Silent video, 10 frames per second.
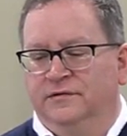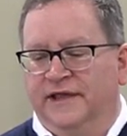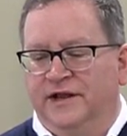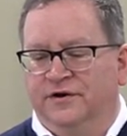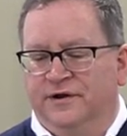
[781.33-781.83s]

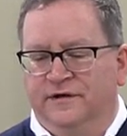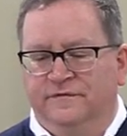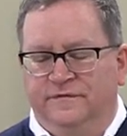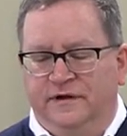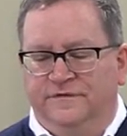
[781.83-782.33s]
Later
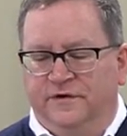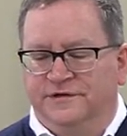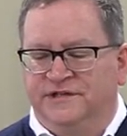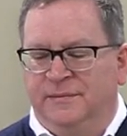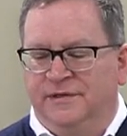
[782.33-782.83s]
in
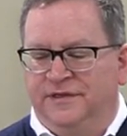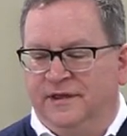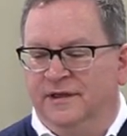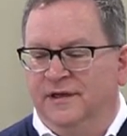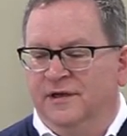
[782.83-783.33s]
1
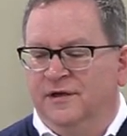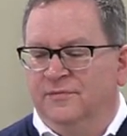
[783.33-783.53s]
Timothy,